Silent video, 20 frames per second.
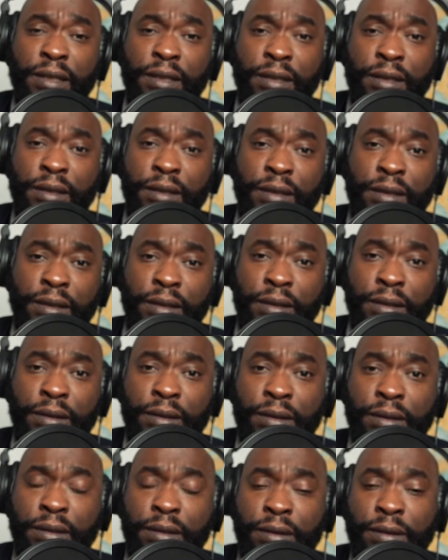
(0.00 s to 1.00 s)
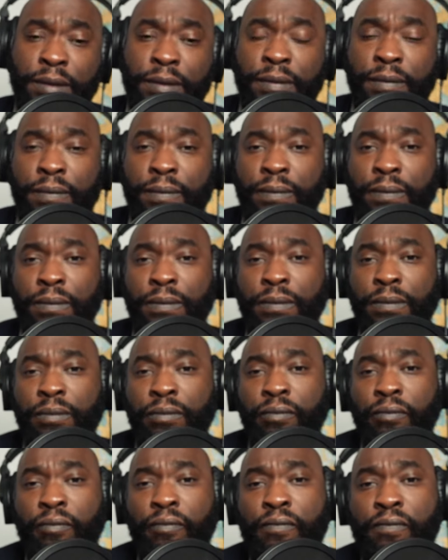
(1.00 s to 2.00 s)

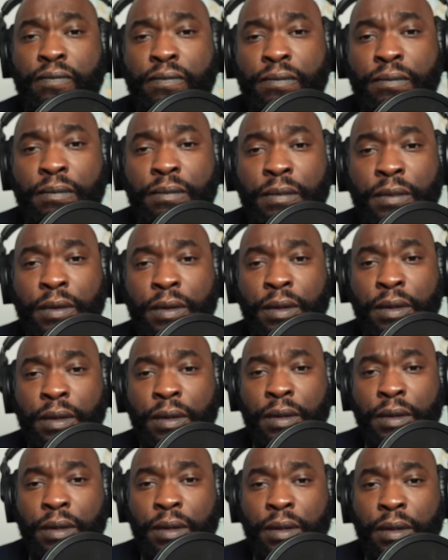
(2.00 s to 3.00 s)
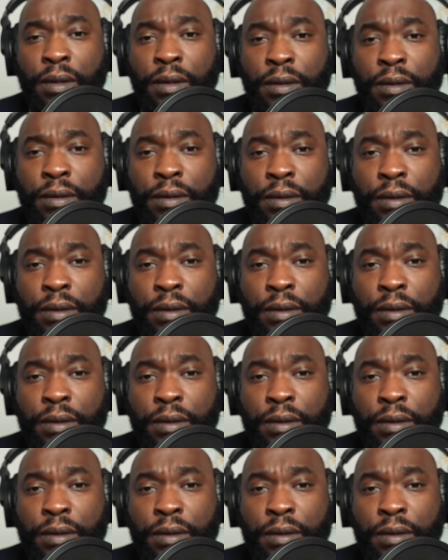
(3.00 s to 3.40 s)
Nobody speaks.